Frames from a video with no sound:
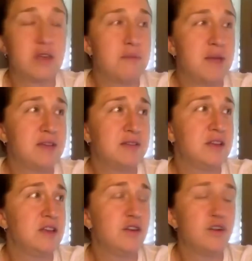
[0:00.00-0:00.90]

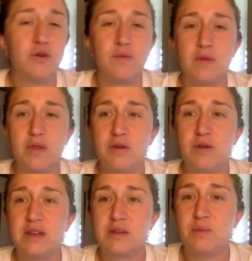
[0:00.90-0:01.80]
amazing. You know, you
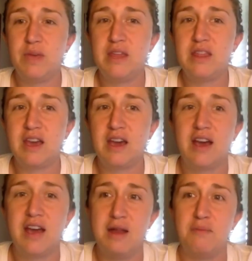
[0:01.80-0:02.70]
get to be
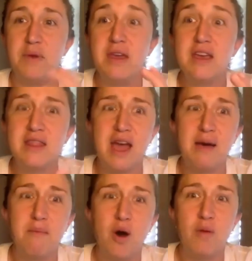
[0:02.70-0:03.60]
there and be in
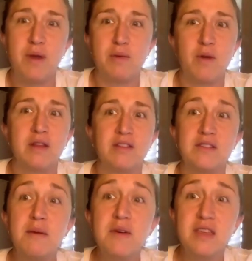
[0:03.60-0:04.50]
that moment when
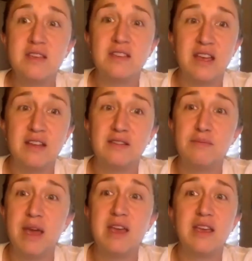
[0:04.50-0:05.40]
some of these kids
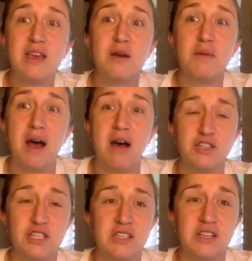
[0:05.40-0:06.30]
may hear about
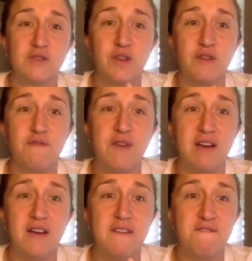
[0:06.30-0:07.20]
Jesus for the
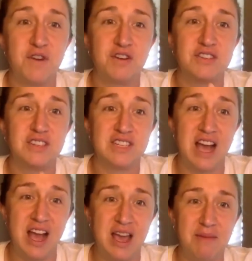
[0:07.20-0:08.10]
very first
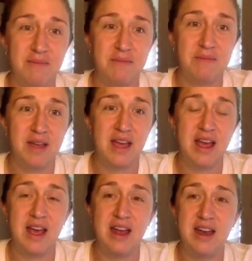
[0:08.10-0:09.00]
time.
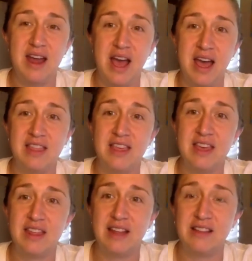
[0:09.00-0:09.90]
And I
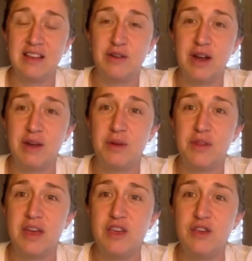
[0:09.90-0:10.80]
think that's incredible
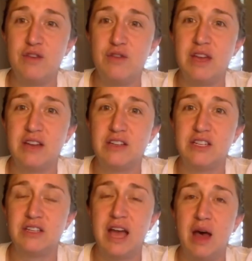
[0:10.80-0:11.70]
that you get
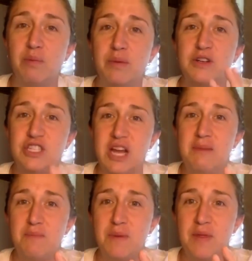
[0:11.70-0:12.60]
to help
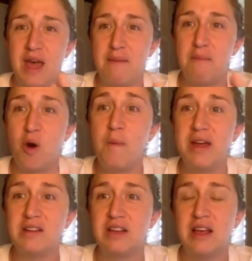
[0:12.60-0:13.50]
shape that
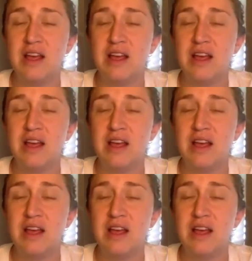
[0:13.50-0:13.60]
moment.